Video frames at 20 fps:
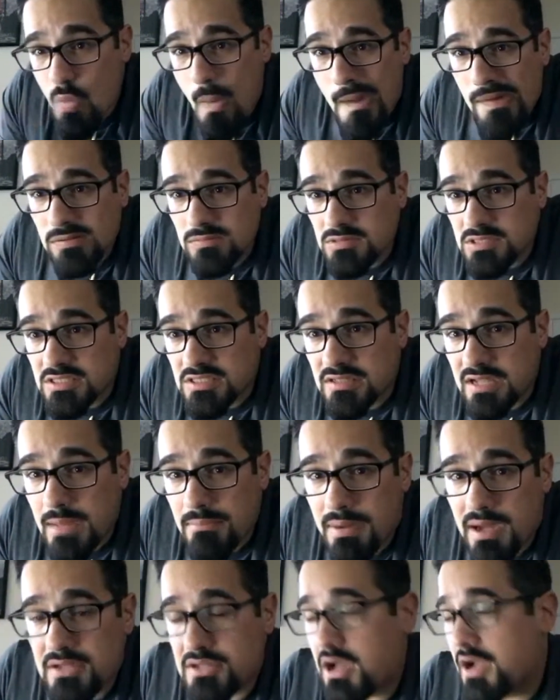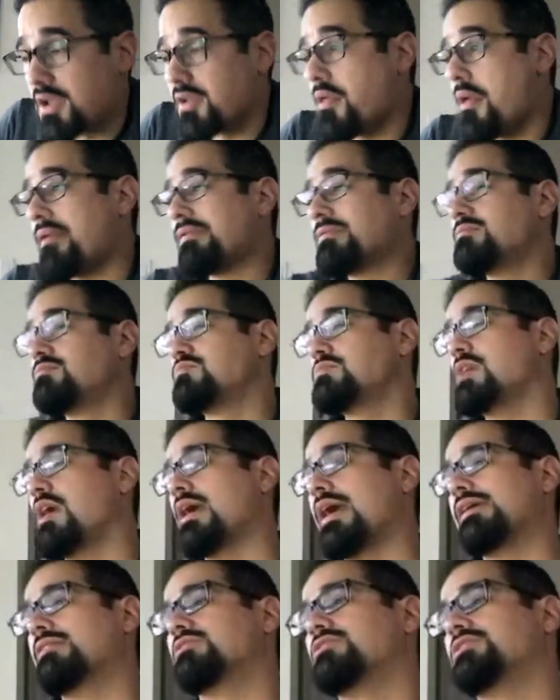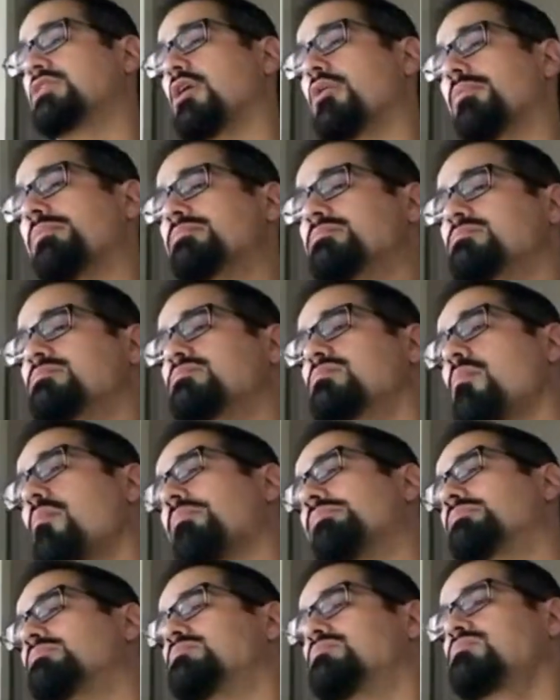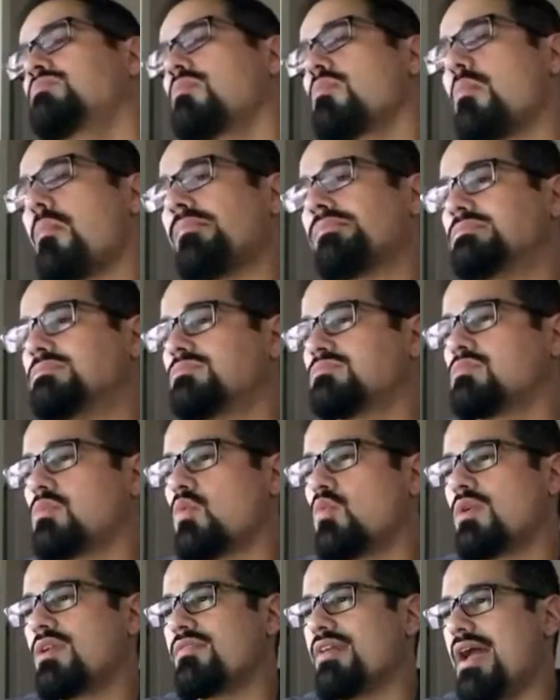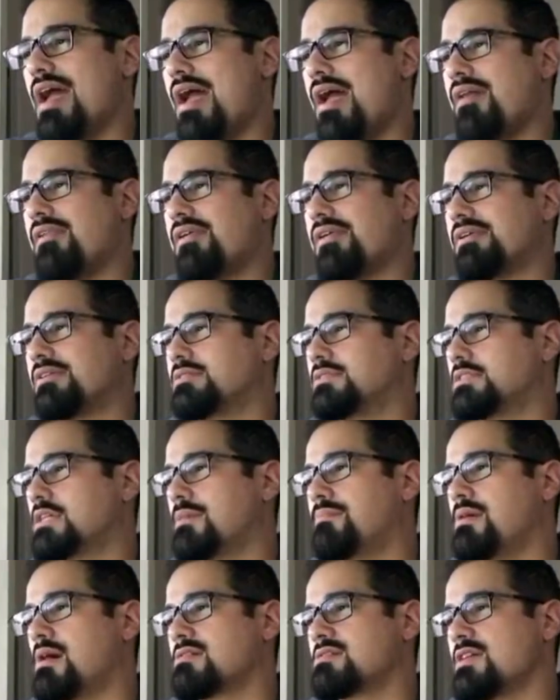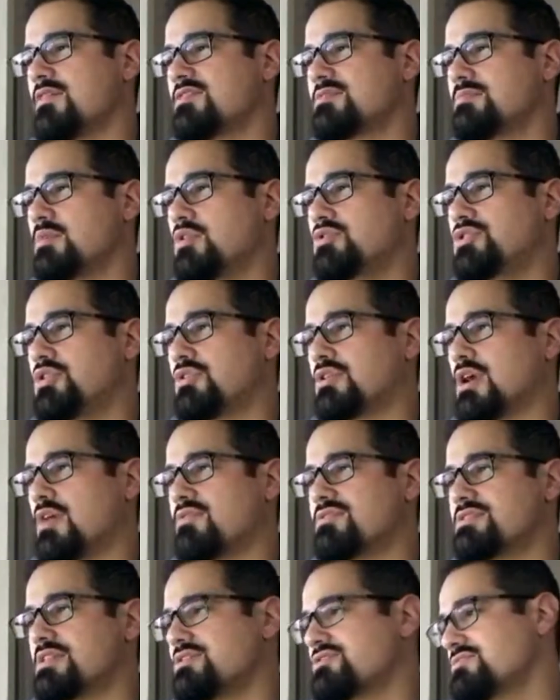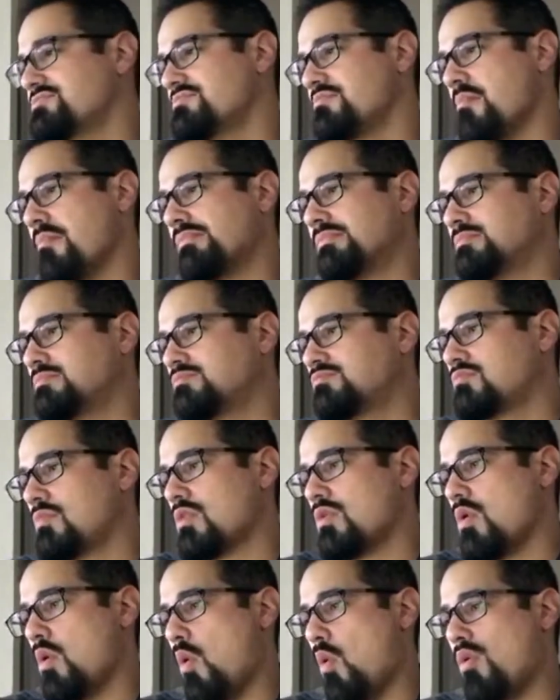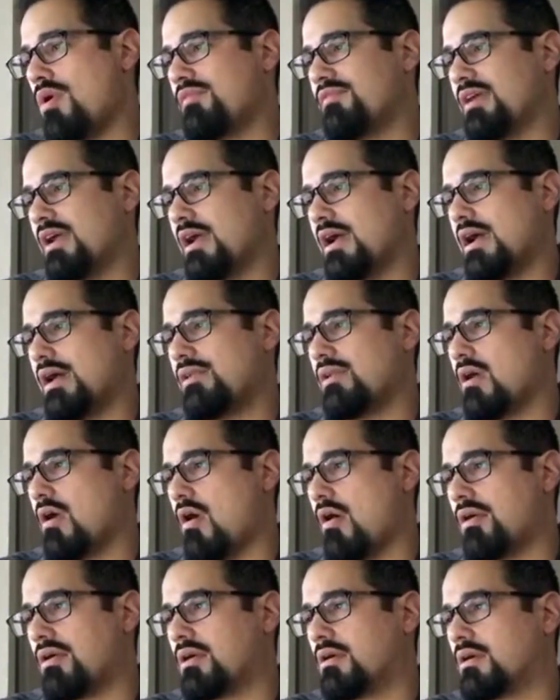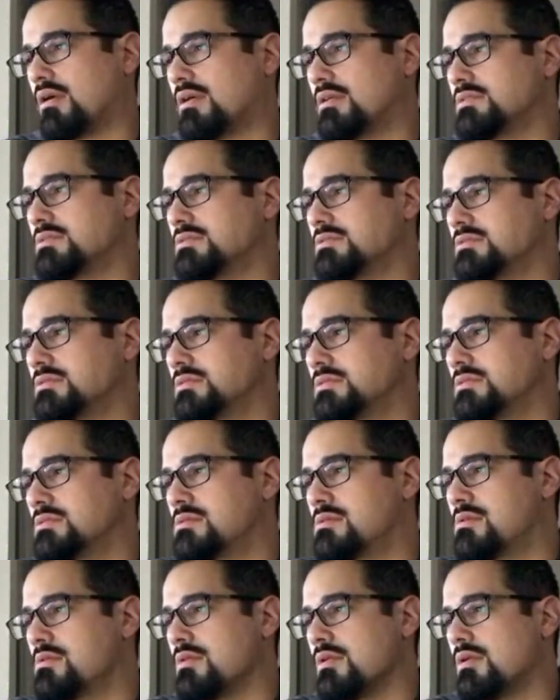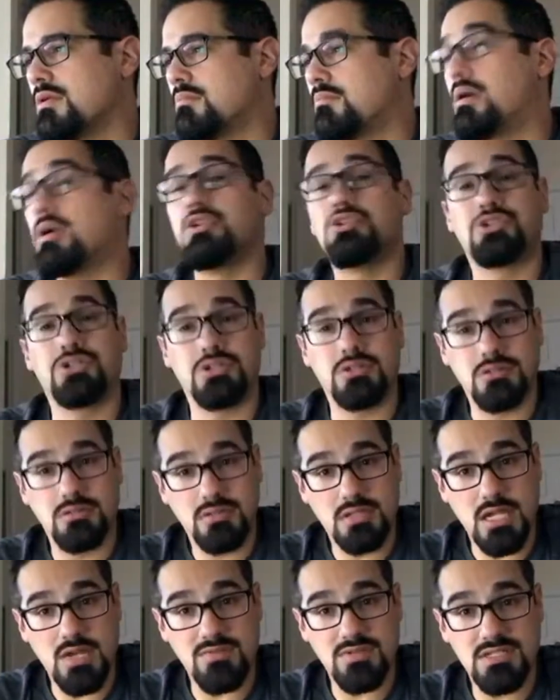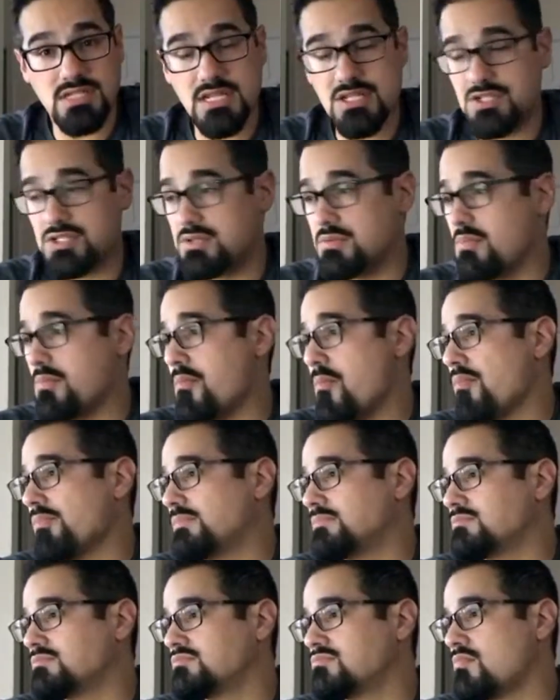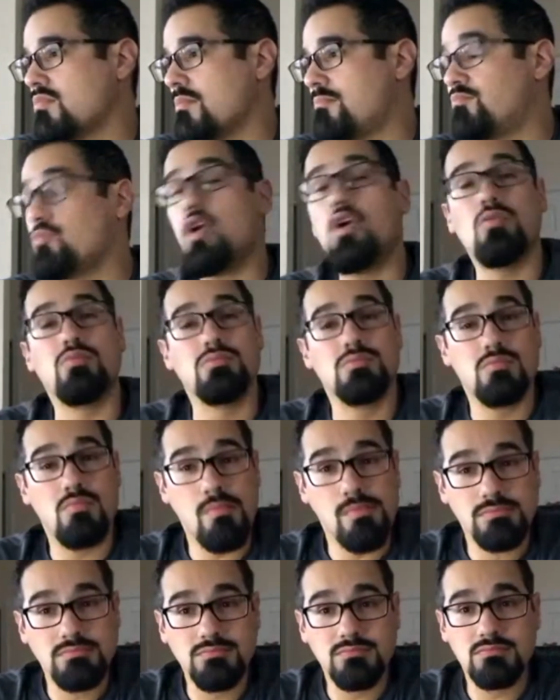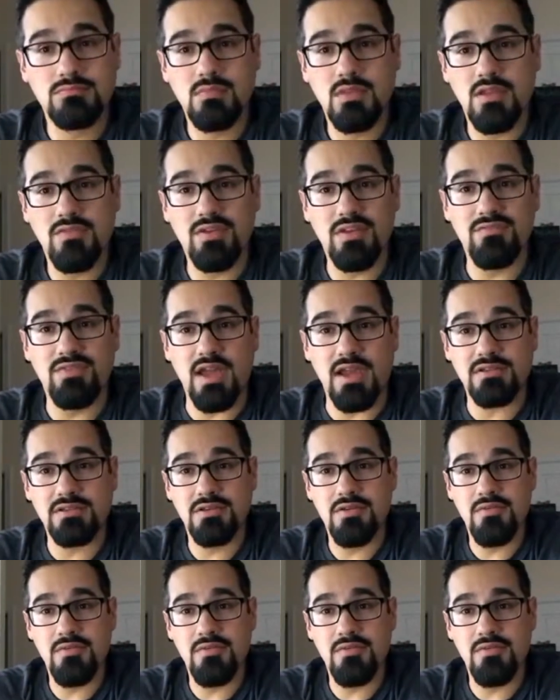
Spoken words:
It's Nightbot talking. Alright, so we've had our Box Office Mojo conversation. We've had our Punisher conversation. Oh, fun fact.